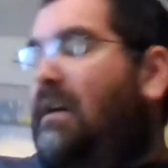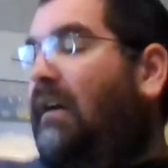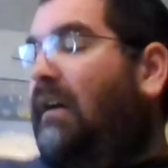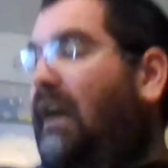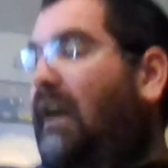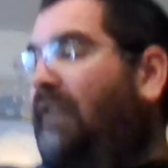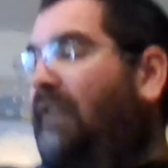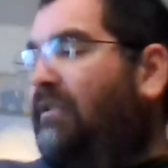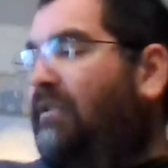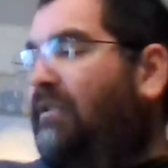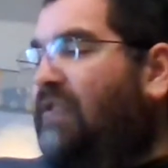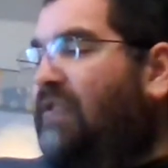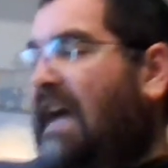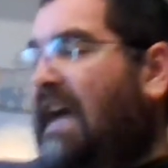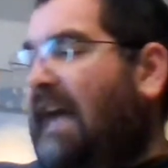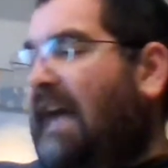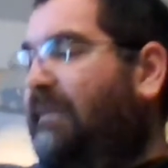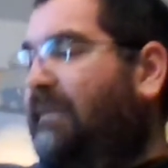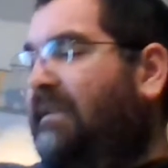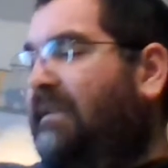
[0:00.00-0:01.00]
Other
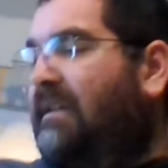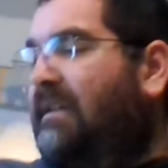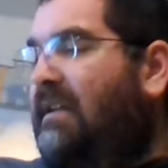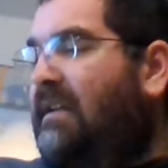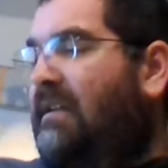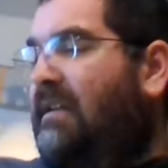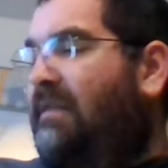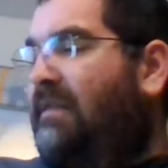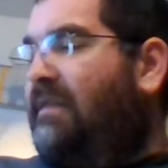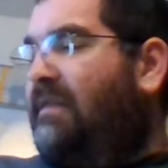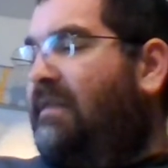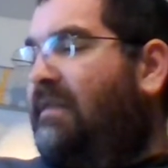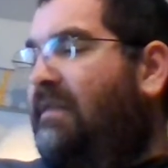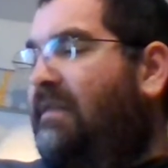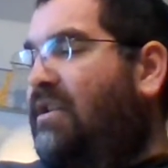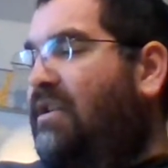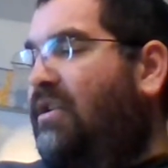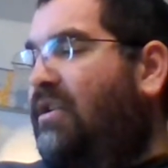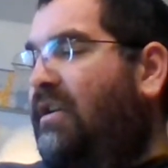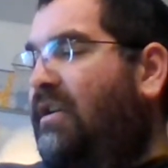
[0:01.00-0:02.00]
jobs.
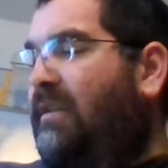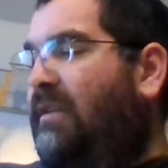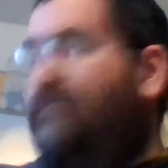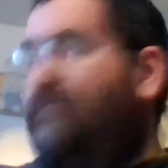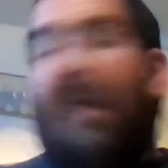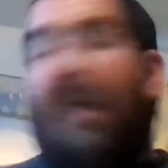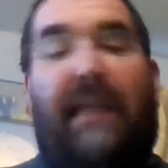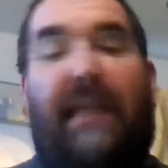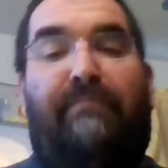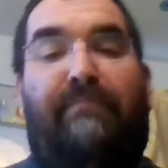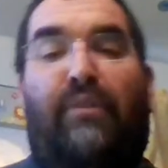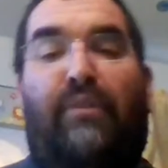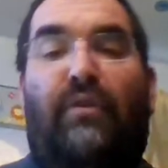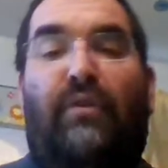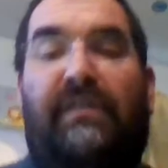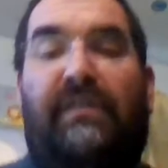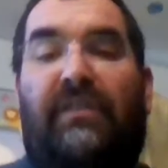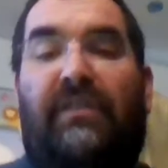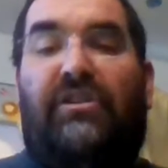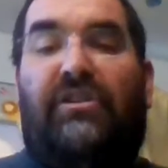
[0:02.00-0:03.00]
They could make
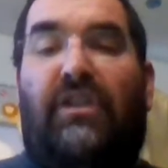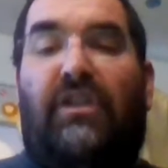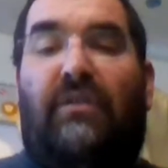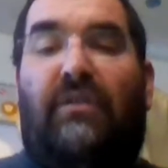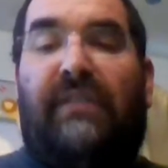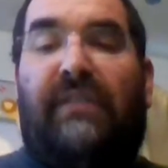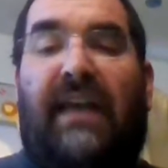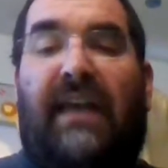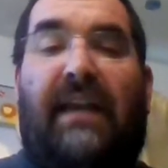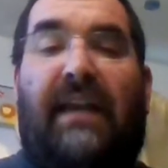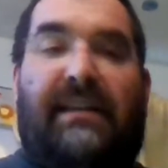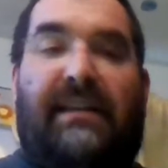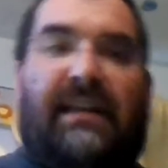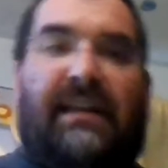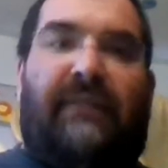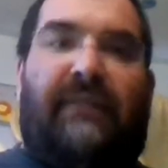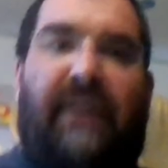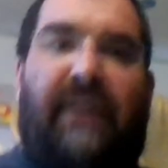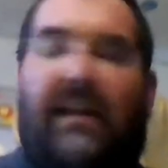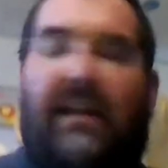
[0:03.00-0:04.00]
boots and shoes. Again, it's
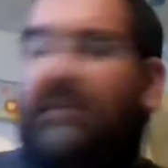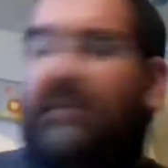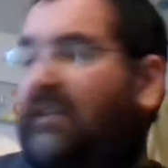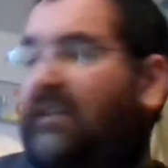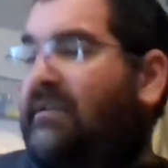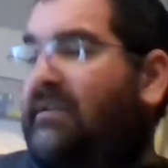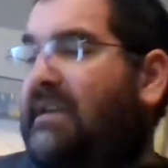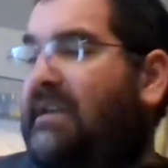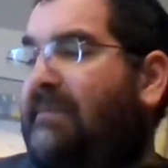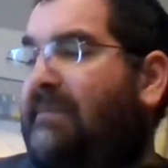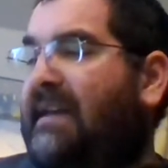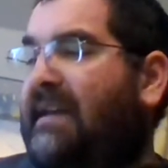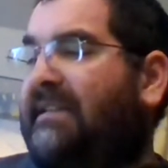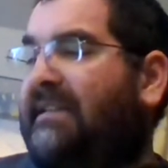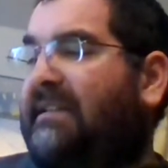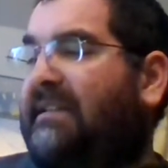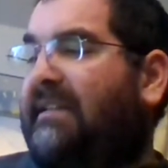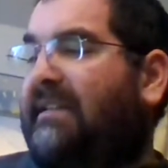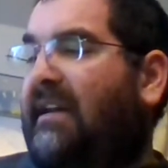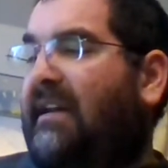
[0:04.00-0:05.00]
kind of connected to a
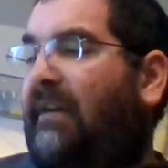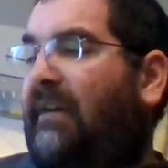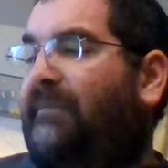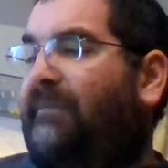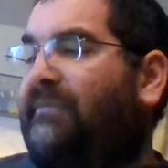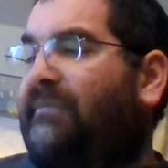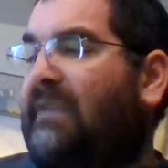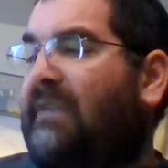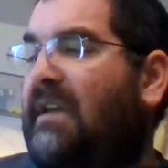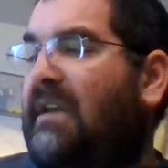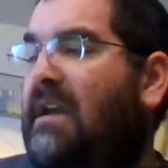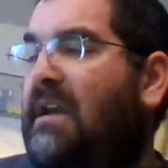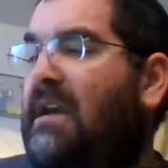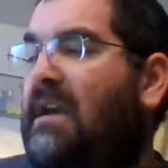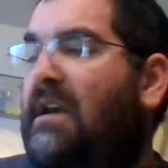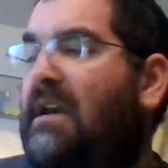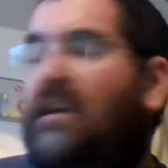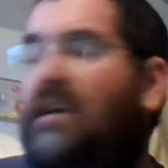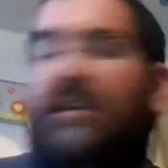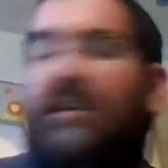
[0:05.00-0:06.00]
domestic skill.
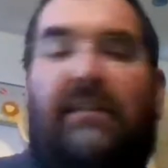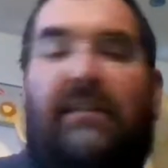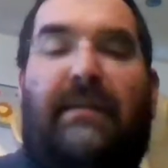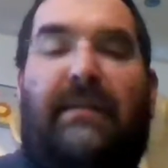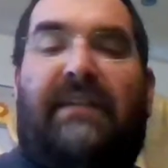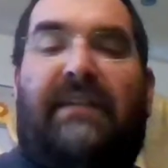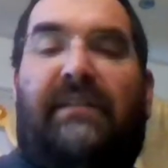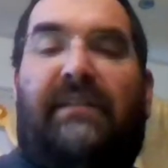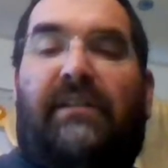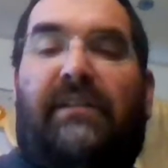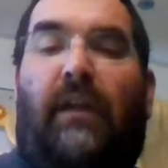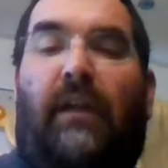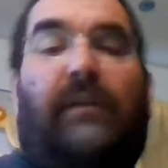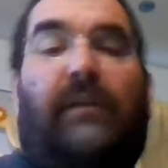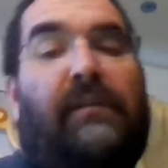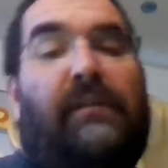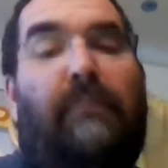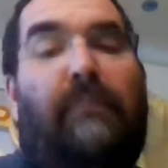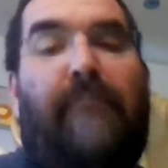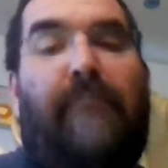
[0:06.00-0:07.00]
Domestic
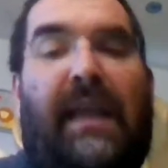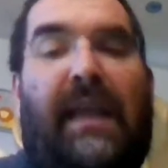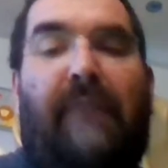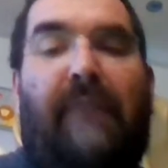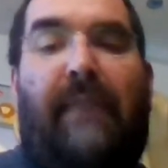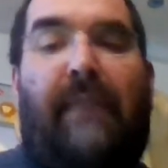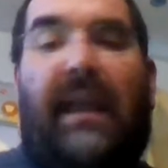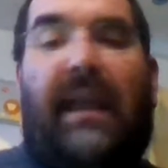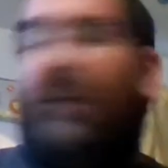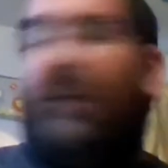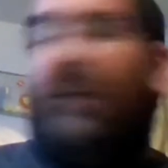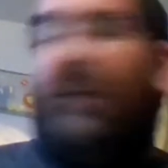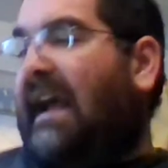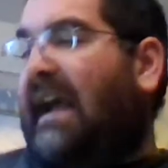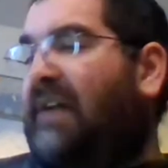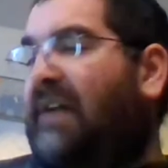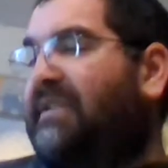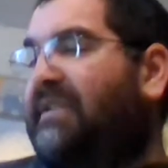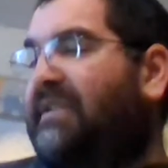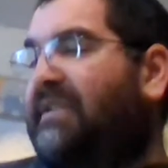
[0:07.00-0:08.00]
service, being a maid or a
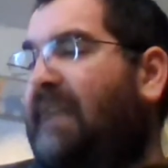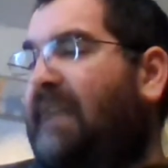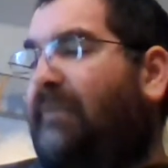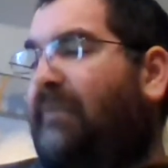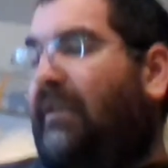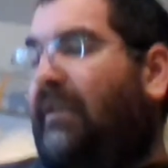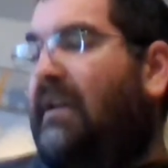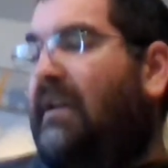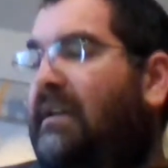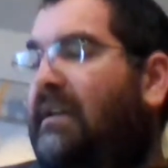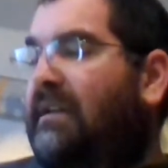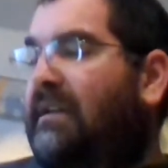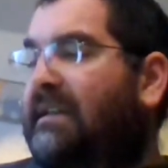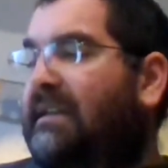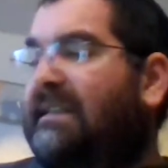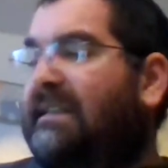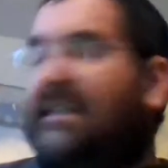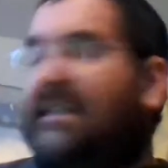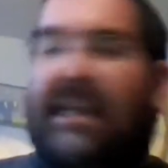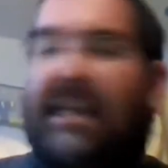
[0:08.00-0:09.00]
housekeeper.
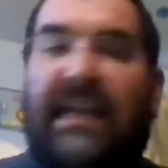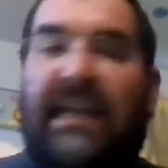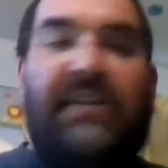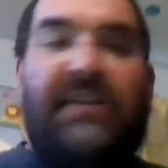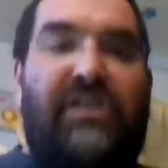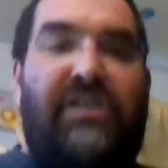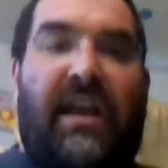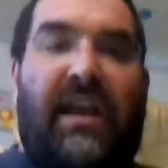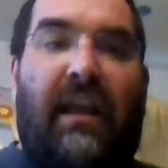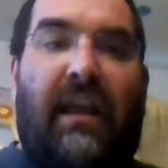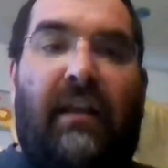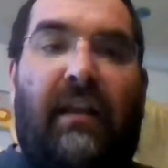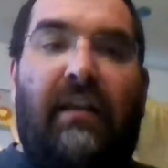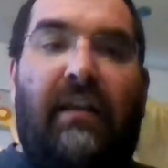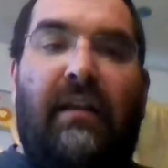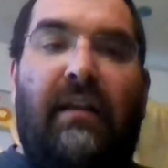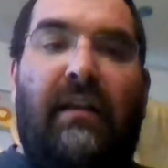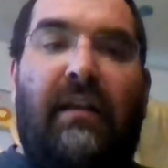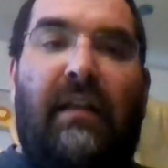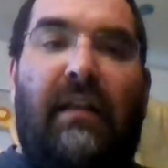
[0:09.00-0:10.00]
Teaching.
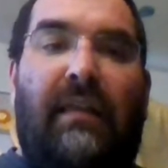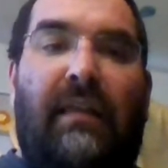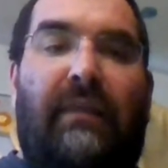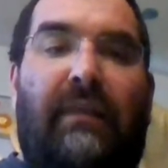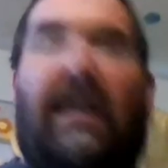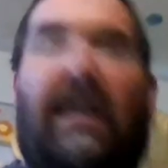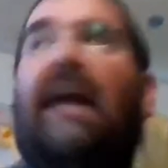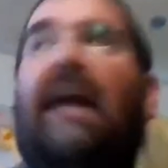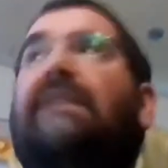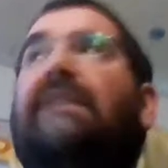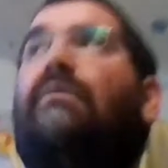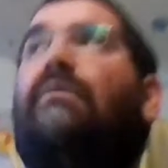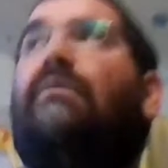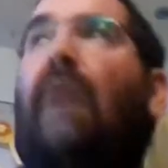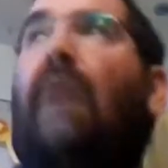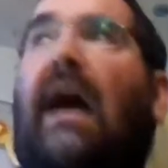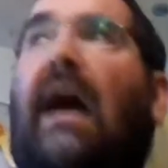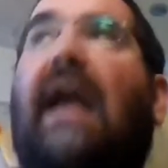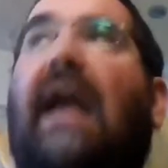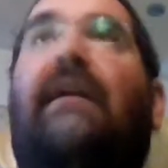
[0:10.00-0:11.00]
That's
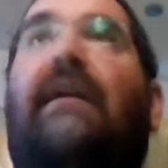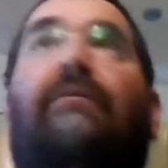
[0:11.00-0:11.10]
why,